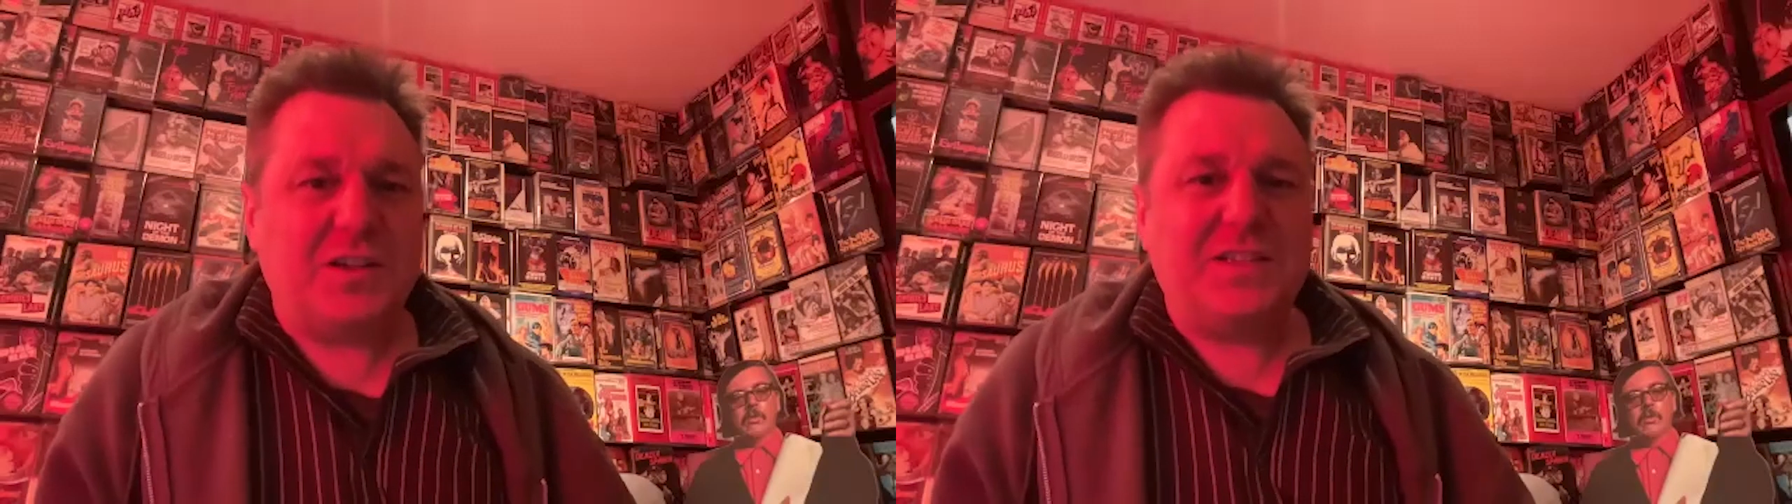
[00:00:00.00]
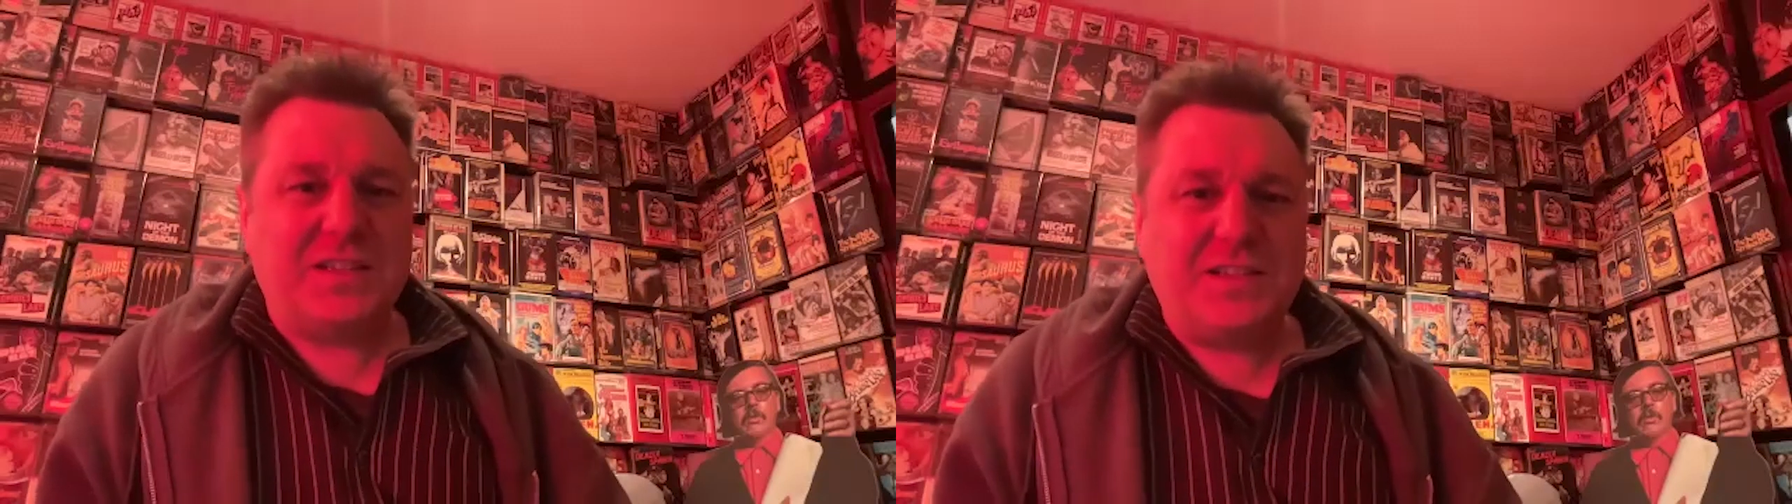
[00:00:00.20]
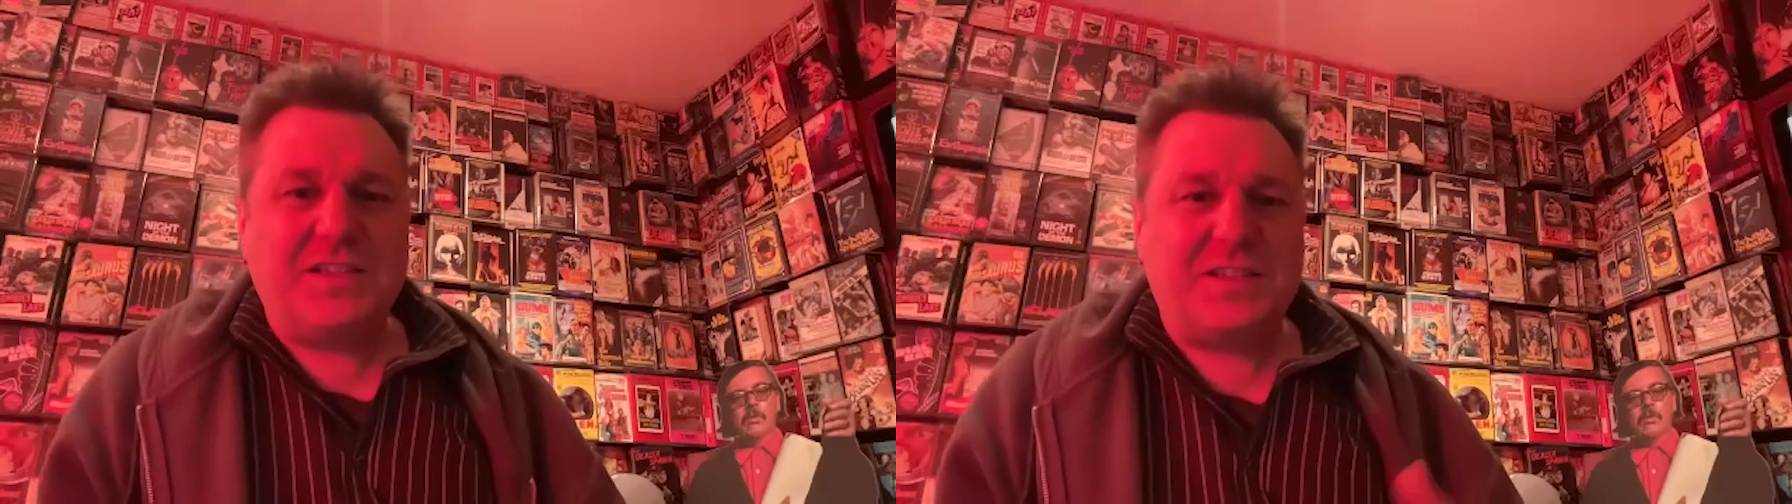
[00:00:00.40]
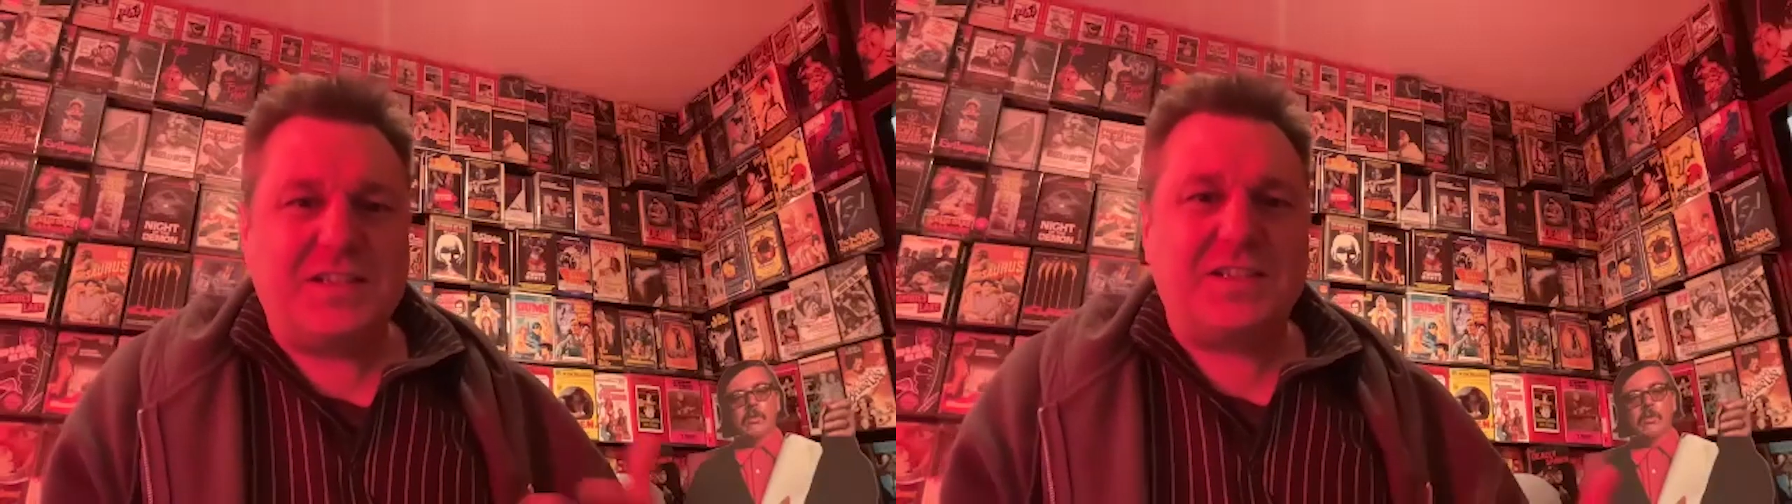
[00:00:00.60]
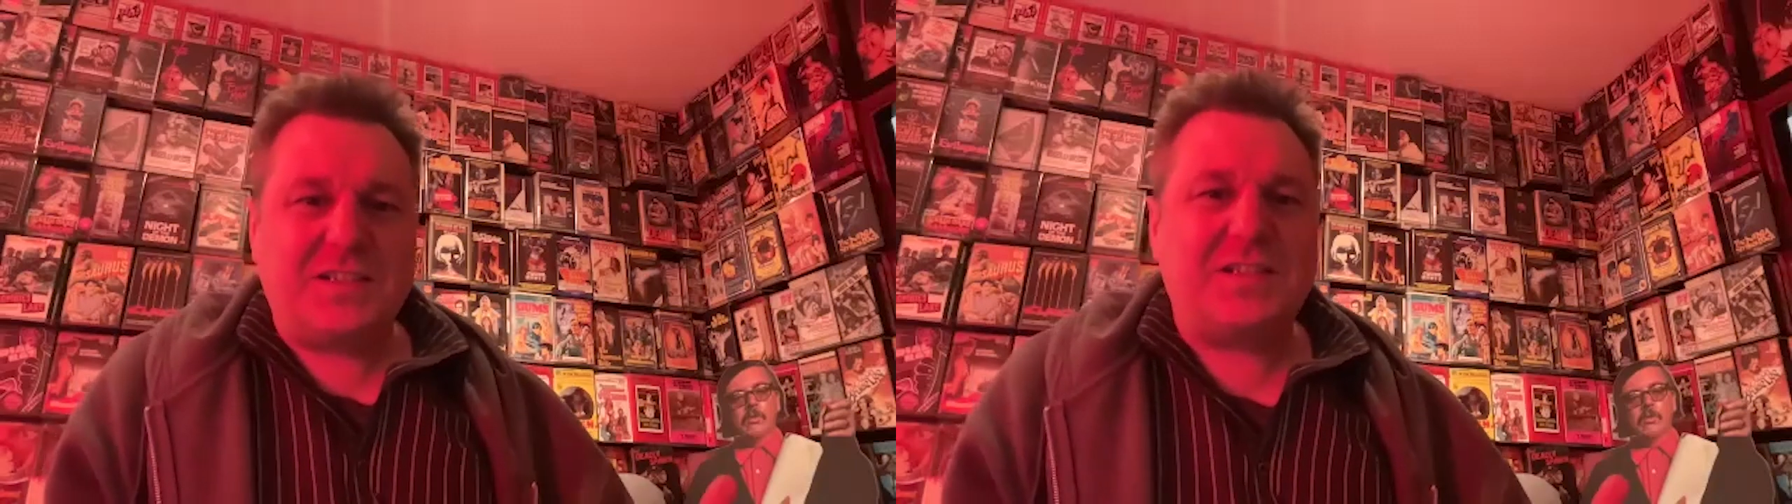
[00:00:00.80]
This
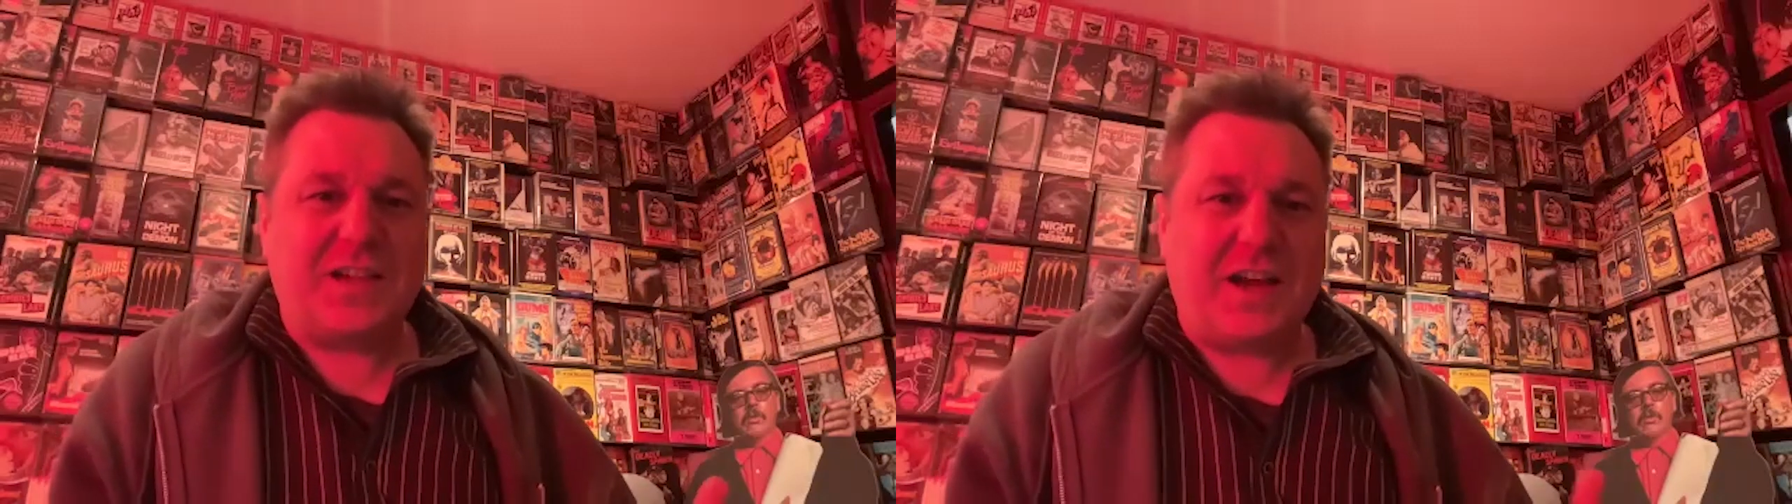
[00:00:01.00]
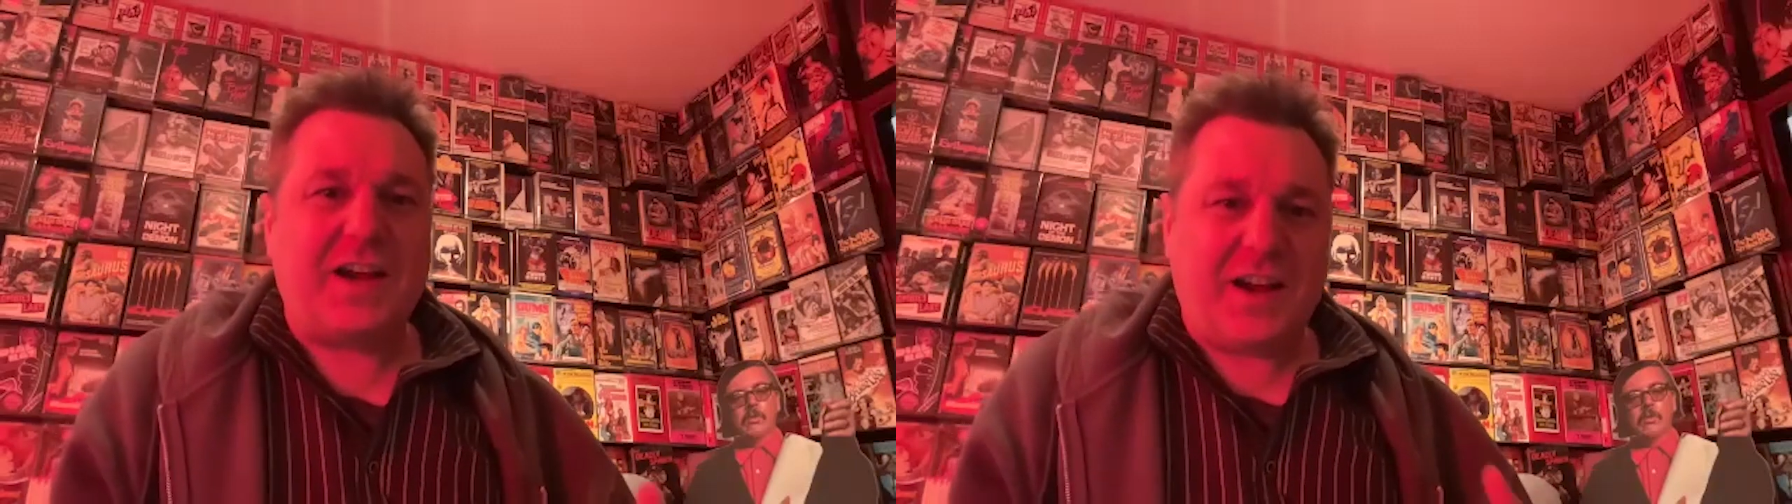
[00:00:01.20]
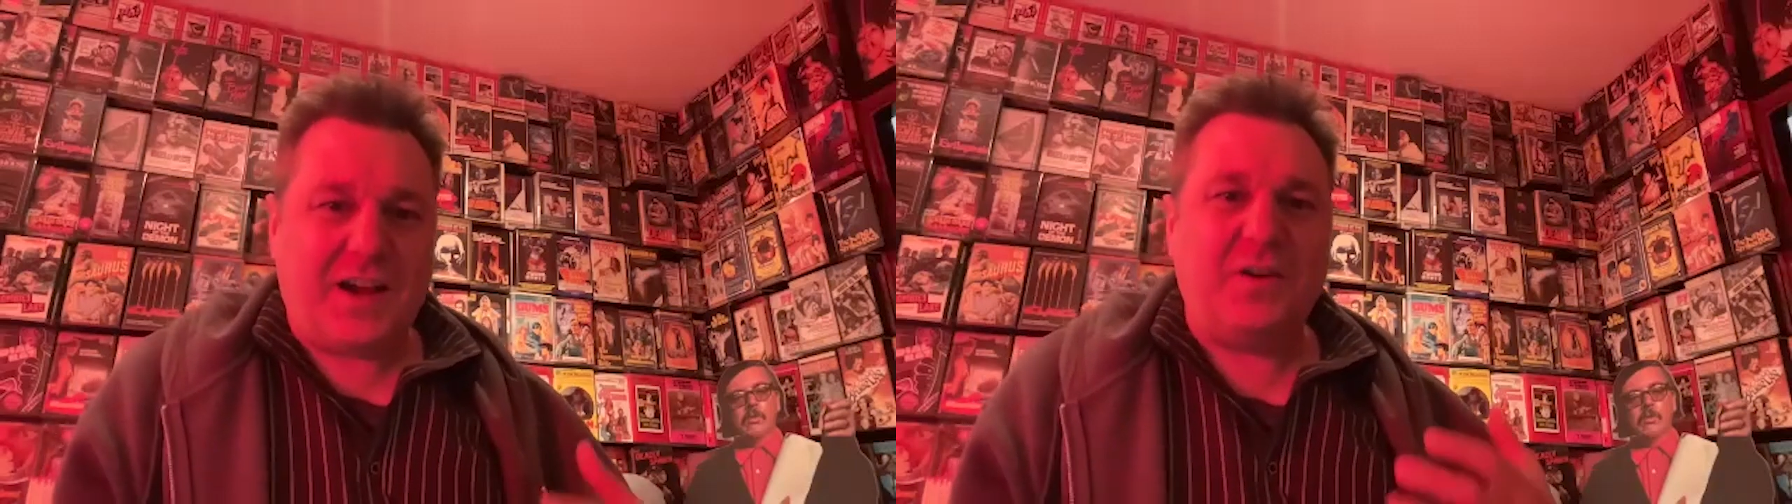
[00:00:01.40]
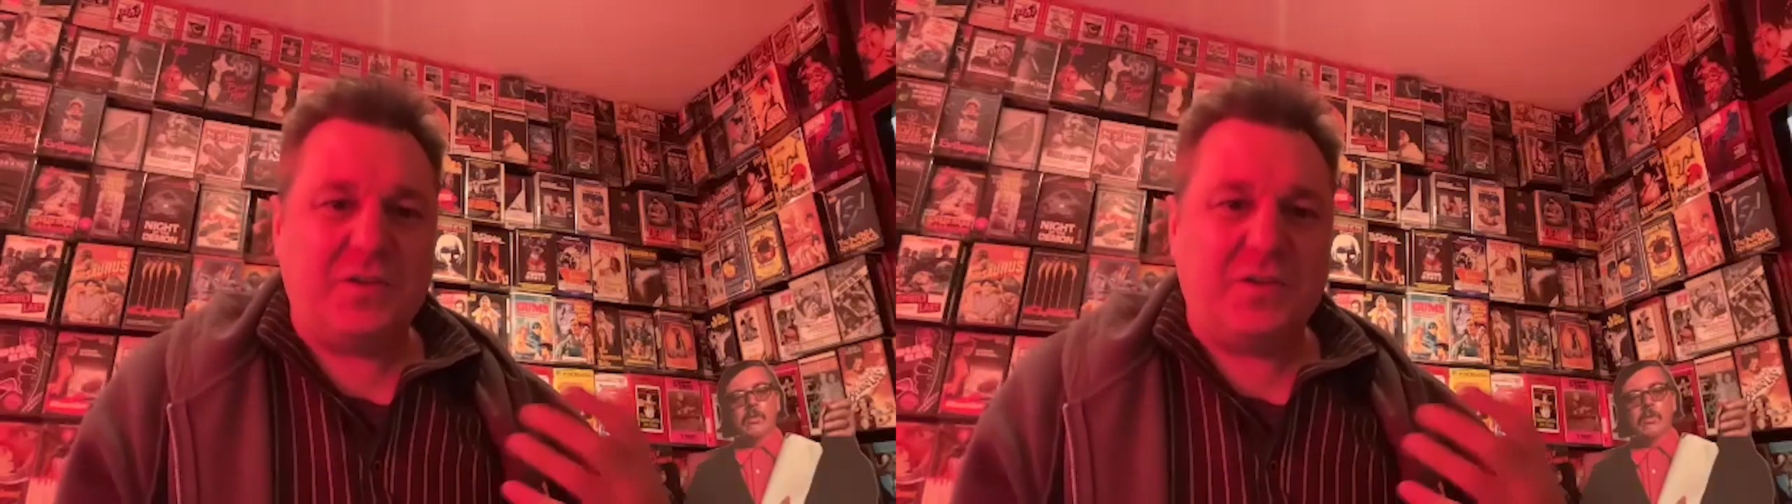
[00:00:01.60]
is a guy who